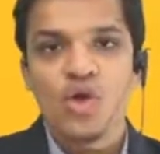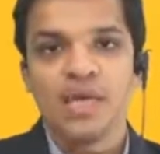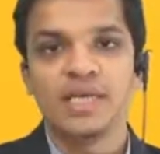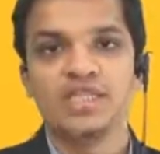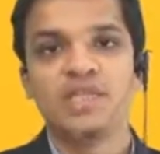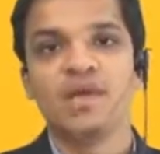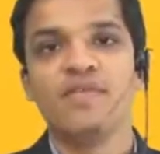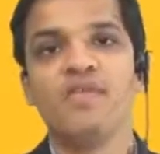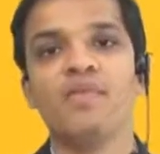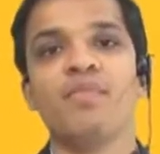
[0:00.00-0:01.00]
instead of
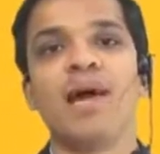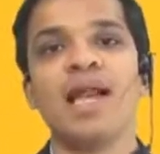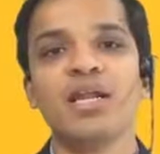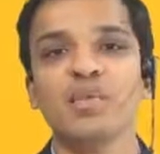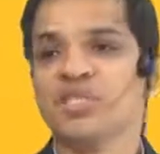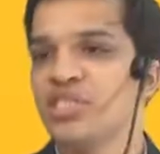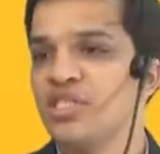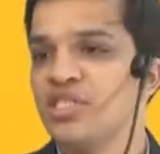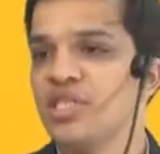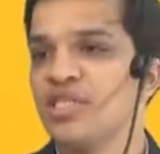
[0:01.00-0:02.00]
having bulk
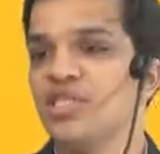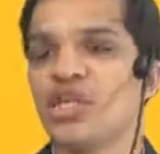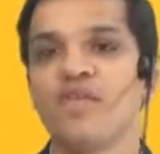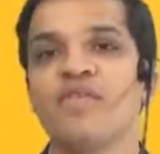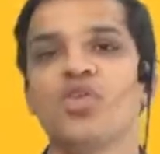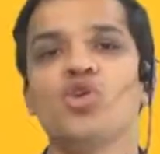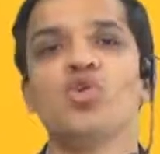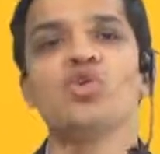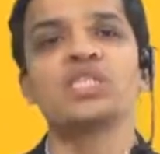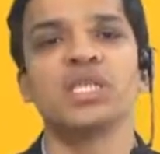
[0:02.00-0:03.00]
machines, instead of having
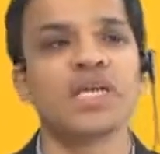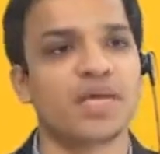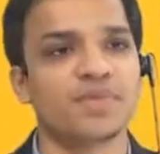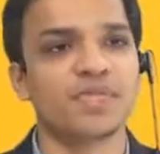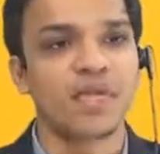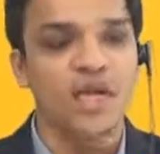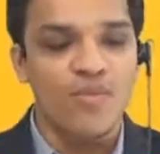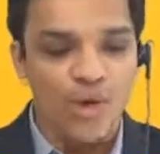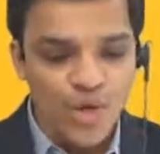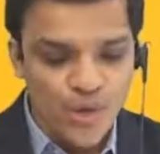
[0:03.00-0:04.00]
huge setups,
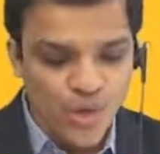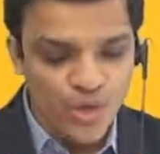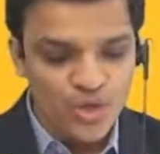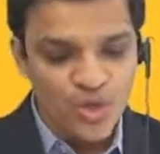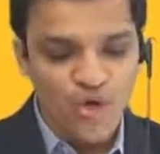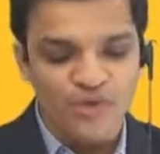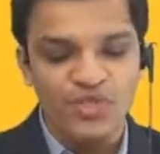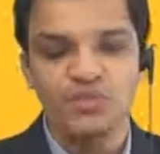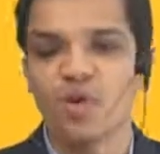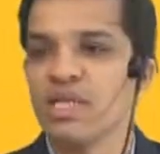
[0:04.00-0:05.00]
what you do is you go for
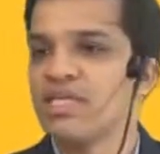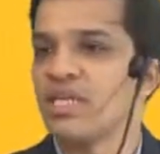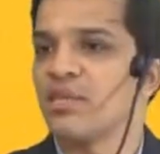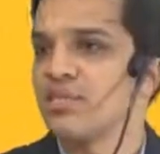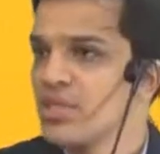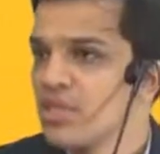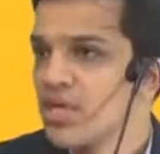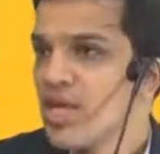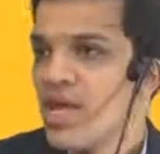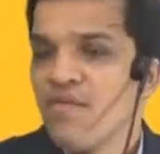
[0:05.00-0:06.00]
small setups,
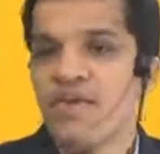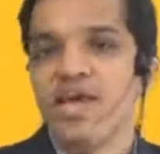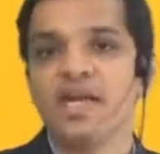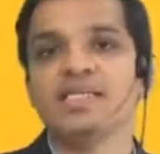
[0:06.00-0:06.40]
where a